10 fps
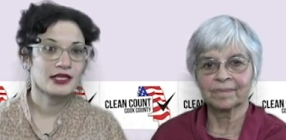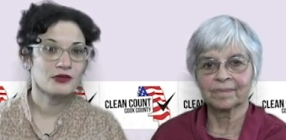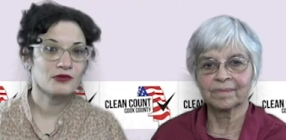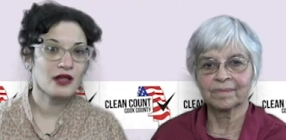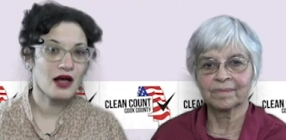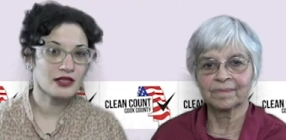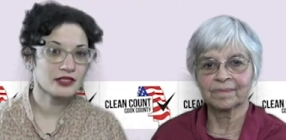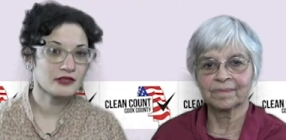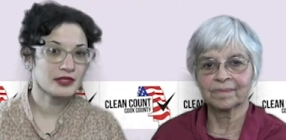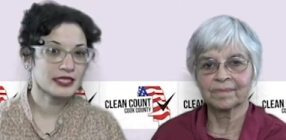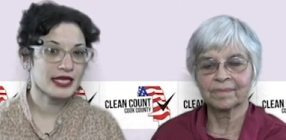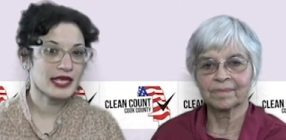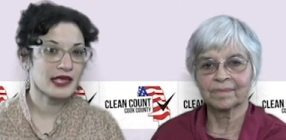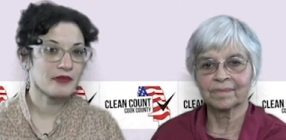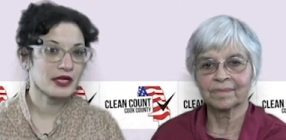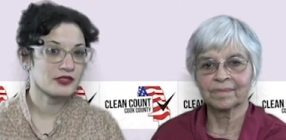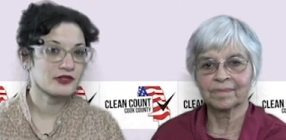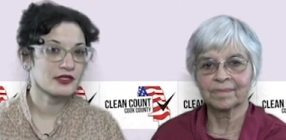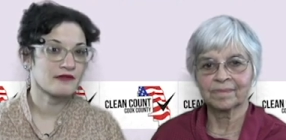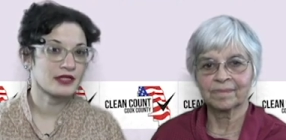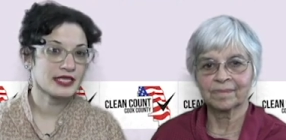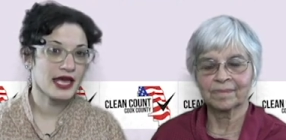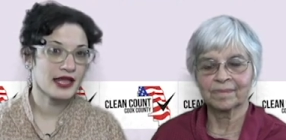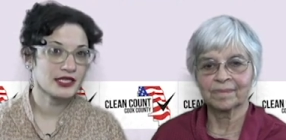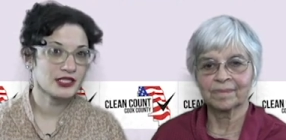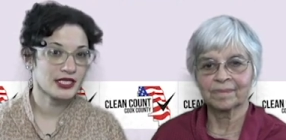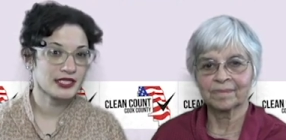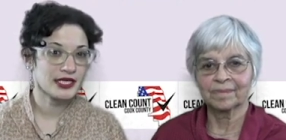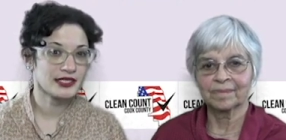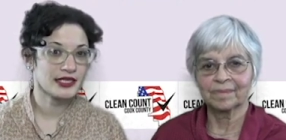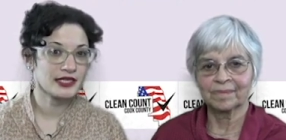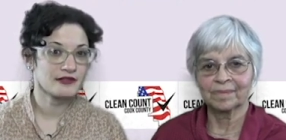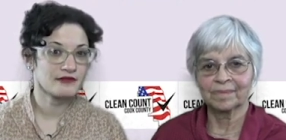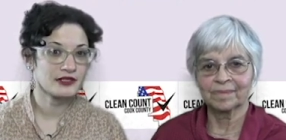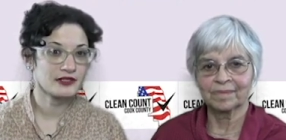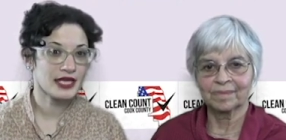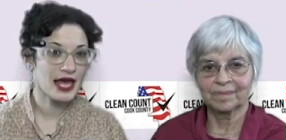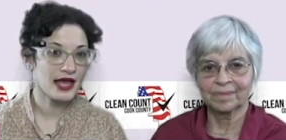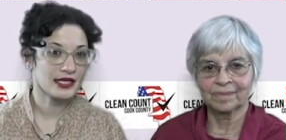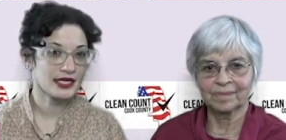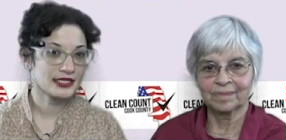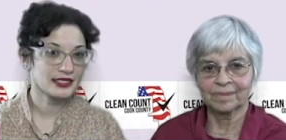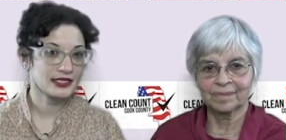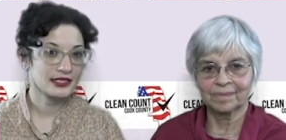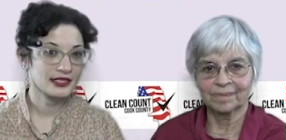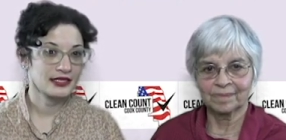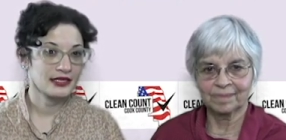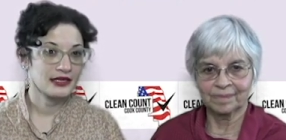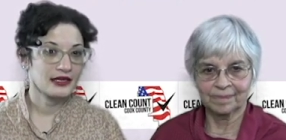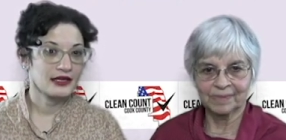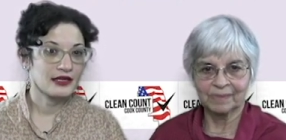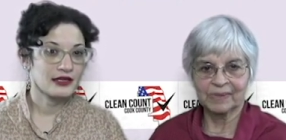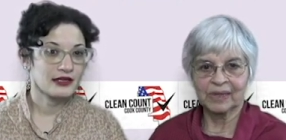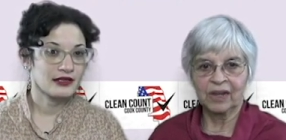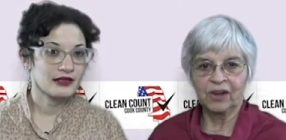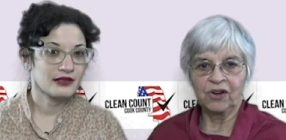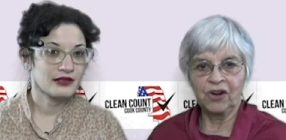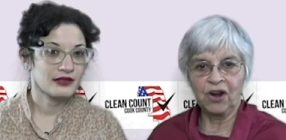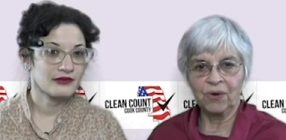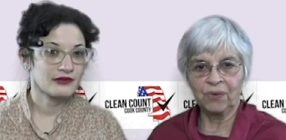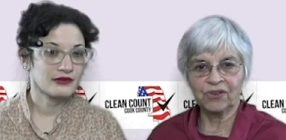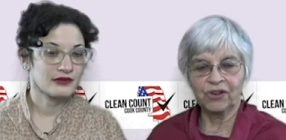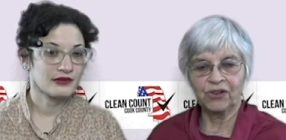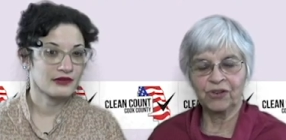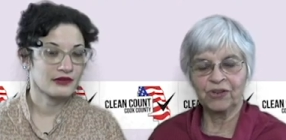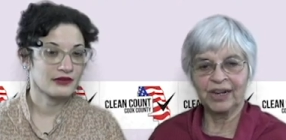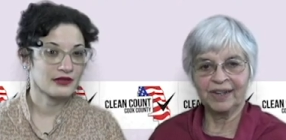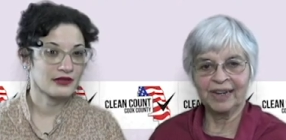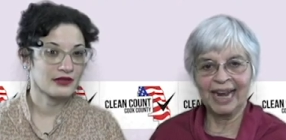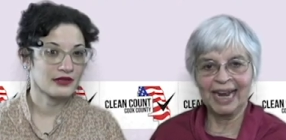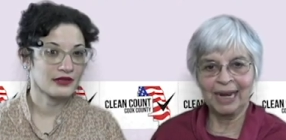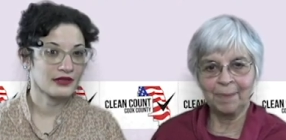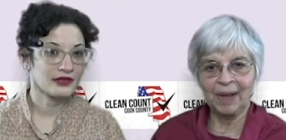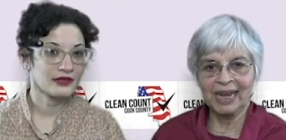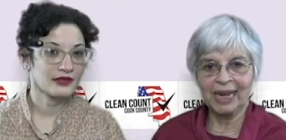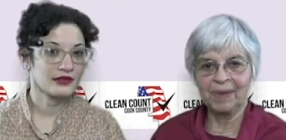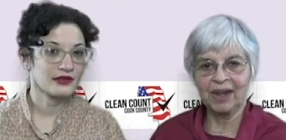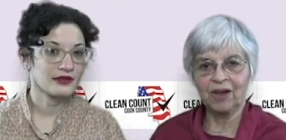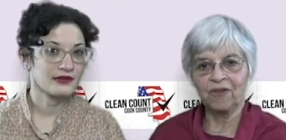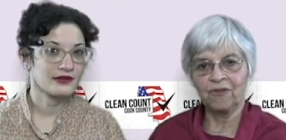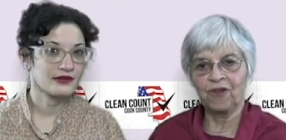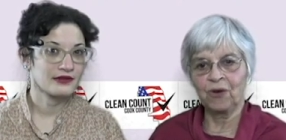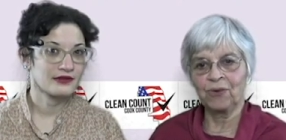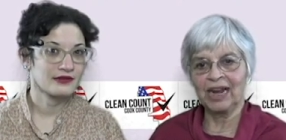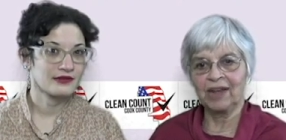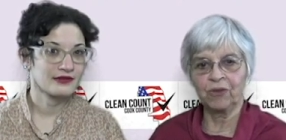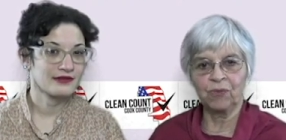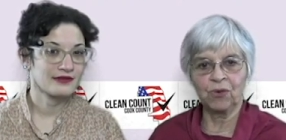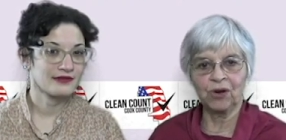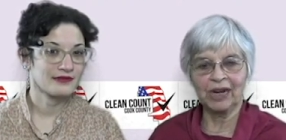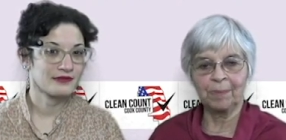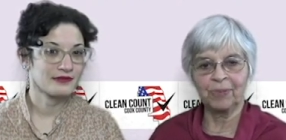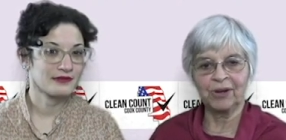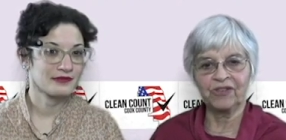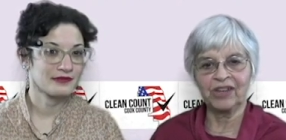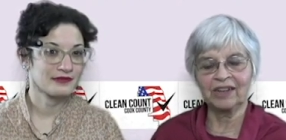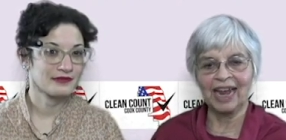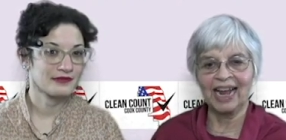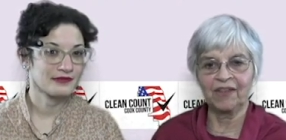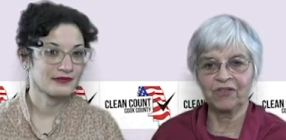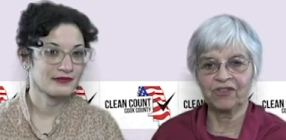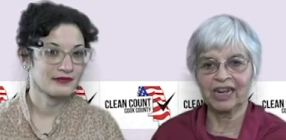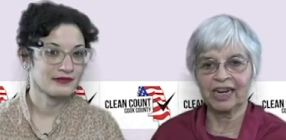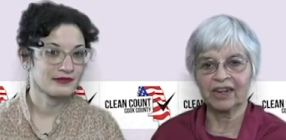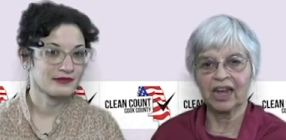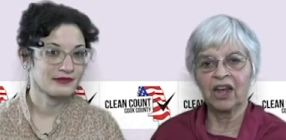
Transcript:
Speaker 1: You will also be taking pictures of the tally sheets at the end of their tallies.
Speaker 2: Note your name, email, phone, and the ward and precinct and the date.